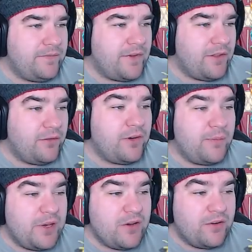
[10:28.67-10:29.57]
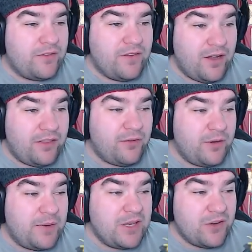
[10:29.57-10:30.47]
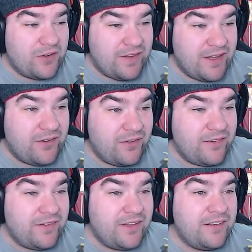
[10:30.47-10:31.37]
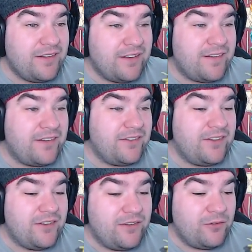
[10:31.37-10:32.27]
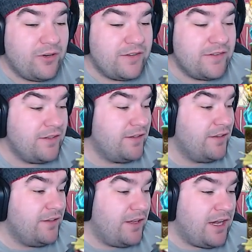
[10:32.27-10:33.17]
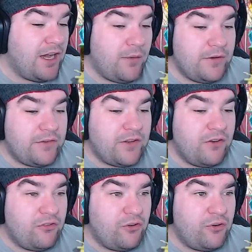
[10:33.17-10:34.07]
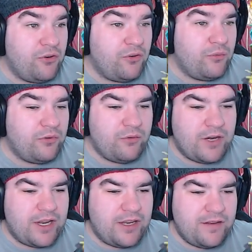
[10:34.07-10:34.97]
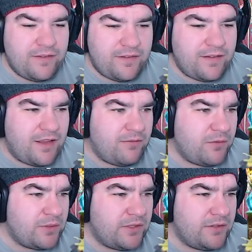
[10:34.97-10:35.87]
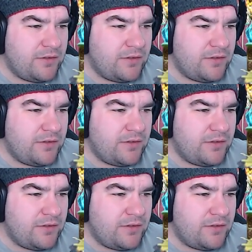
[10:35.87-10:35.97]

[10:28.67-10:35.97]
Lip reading: I thought he'd be knocked out, honestly. That's actually kind of crazy. We're just going to do... We'll do an A. Is this everyone?